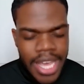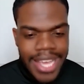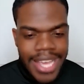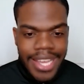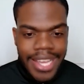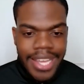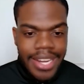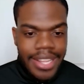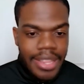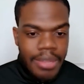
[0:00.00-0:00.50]

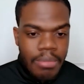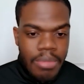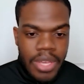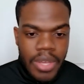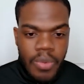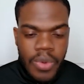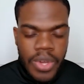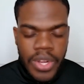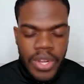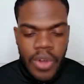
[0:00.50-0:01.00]
getting the
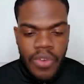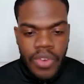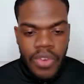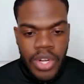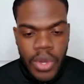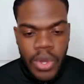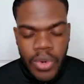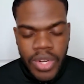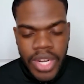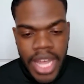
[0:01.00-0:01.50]
big win
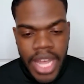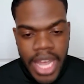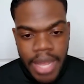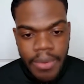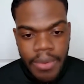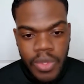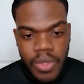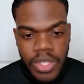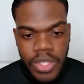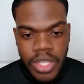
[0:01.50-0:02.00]
over Notre
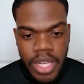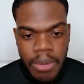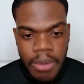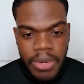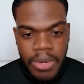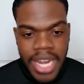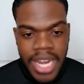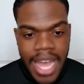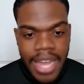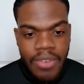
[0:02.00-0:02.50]
Dame, who's the
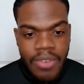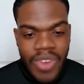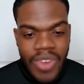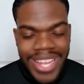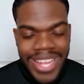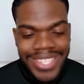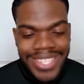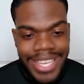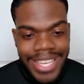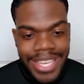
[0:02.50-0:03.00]
number nine
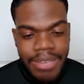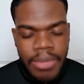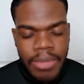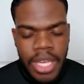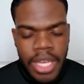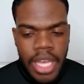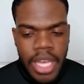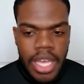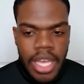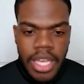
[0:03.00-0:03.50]
ranked team
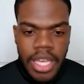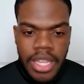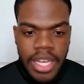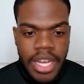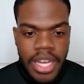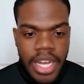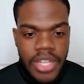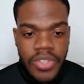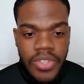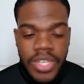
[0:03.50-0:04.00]
in the
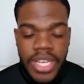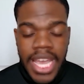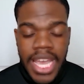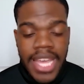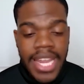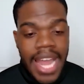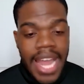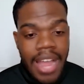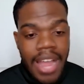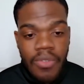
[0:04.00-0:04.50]
country.
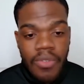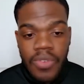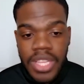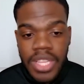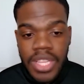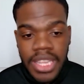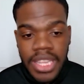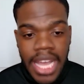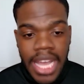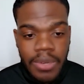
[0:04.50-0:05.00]
And I
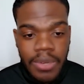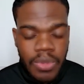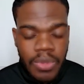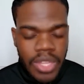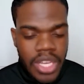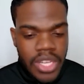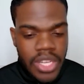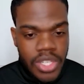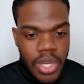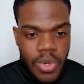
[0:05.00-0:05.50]
really like what
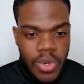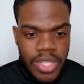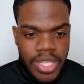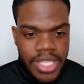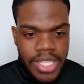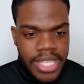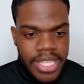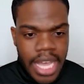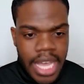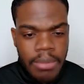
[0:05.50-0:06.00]
they showed in
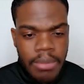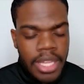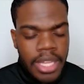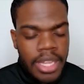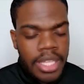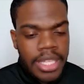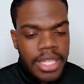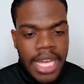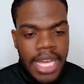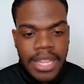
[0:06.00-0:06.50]
this game. They
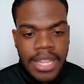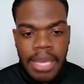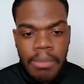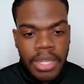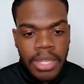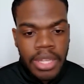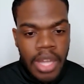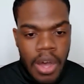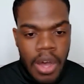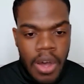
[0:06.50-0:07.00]
looked like they
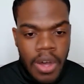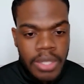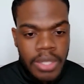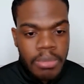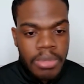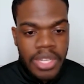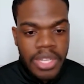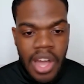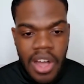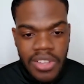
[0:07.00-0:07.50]

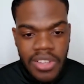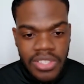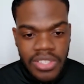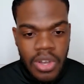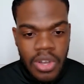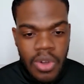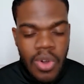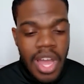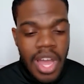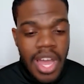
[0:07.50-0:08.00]
belonged, but
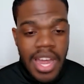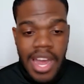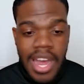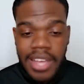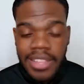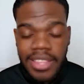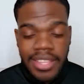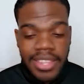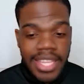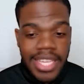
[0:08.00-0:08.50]
also
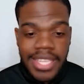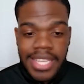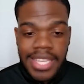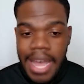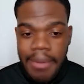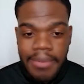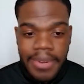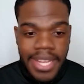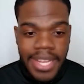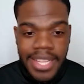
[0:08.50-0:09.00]
I thought they
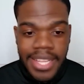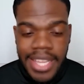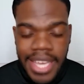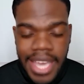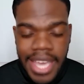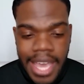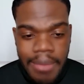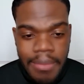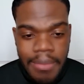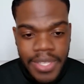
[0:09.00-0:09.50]
dominated the
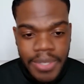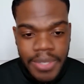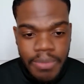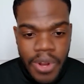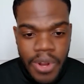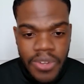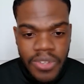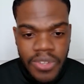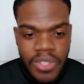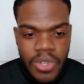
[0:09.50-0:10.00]
game in
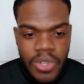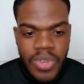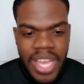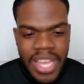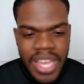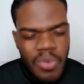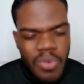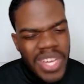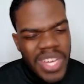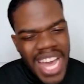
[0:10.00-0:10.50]
spurts too.
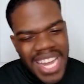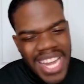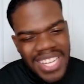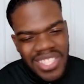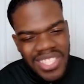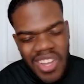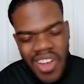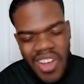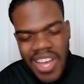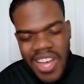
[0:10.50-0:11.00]
And we kind
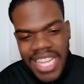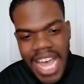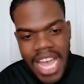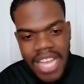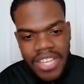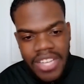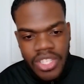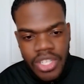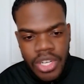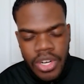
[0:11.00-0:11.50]
of saw it
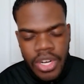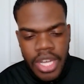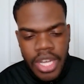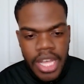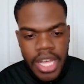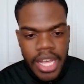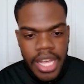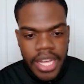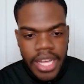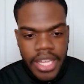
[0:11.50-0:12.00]
last year
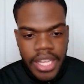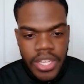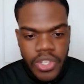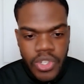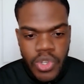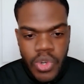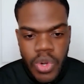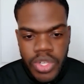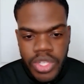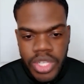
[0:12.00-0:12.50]

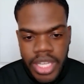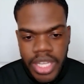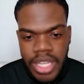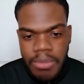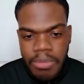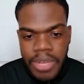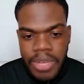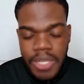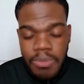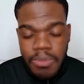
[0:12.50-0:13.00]
against Georgia in
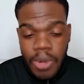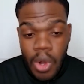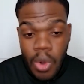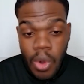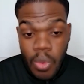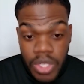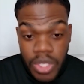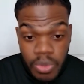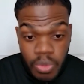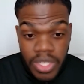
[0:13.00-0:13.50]
the Peach
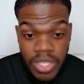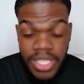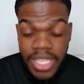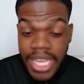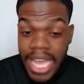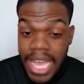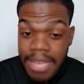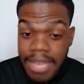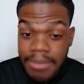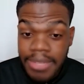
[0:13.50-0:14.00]
Bowl, which was
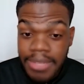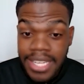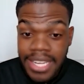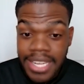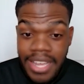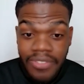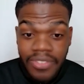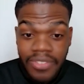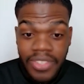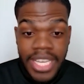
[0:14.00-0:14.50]
a game they
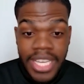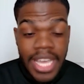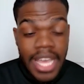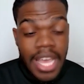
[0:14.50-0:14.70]
definitely